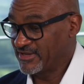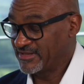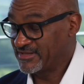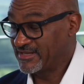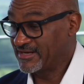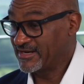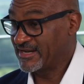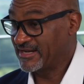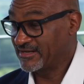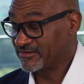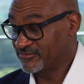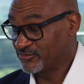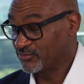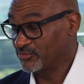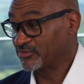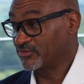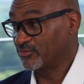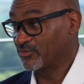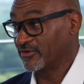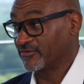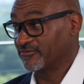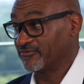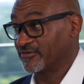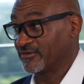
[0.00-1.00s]
And then I actually went to
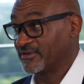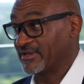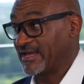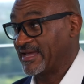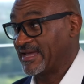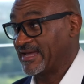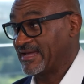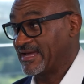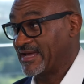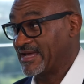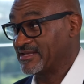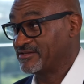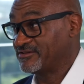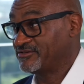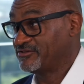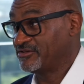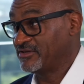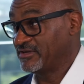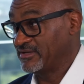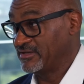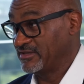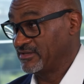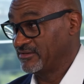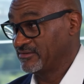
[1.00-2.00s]
work for the A I
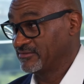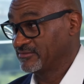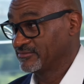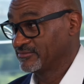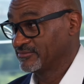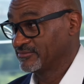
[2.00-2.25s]
G.